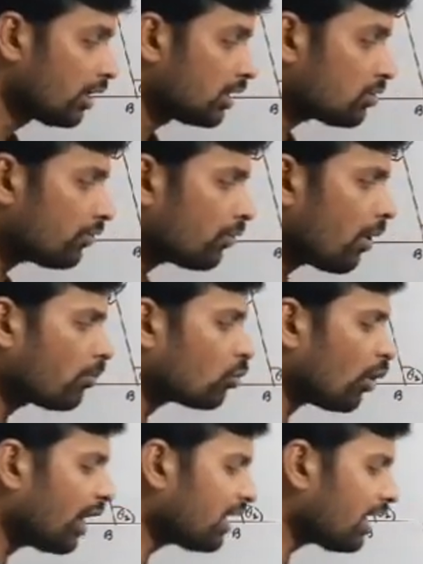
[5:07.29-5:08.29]
So from
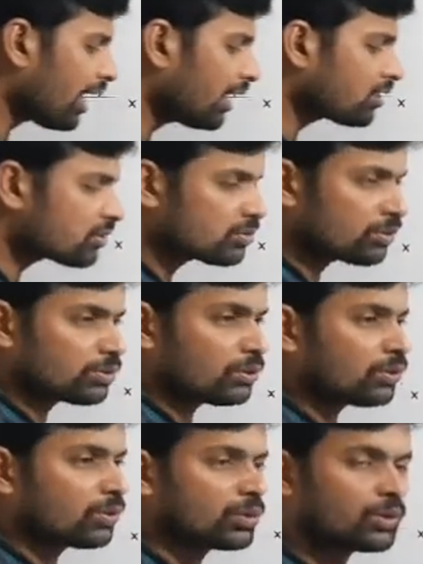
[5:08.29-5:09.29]
1 and
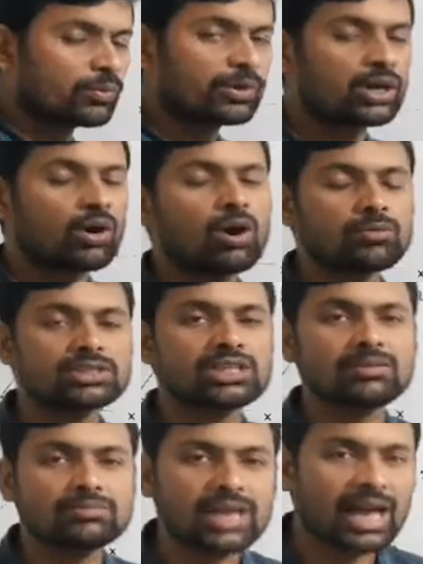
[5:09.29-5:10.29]
2 we
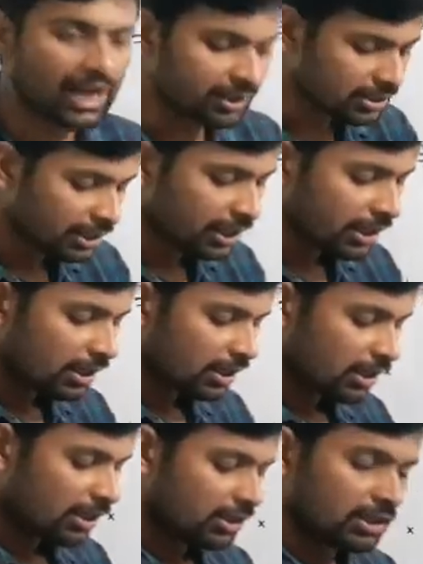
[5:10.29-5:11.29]
observe that
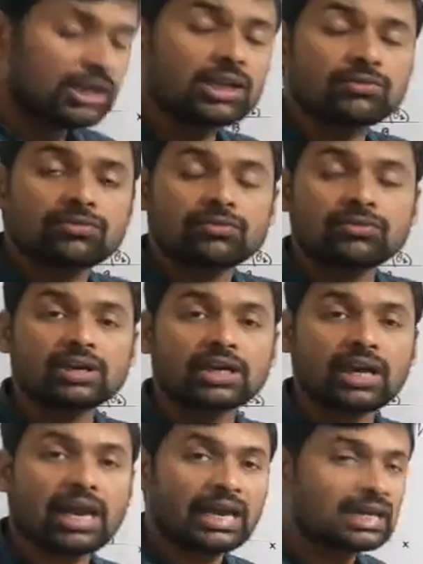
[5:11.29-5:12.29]
if
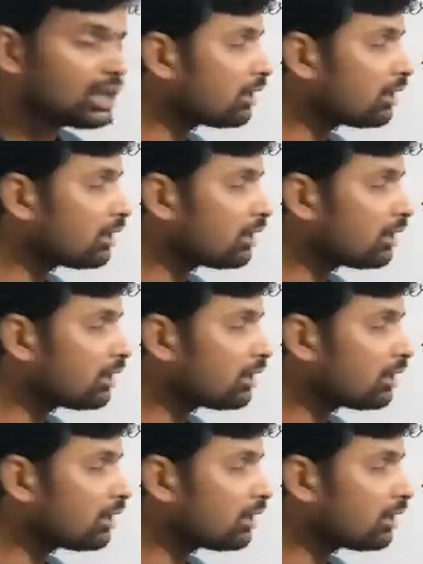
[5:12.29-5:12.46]
angle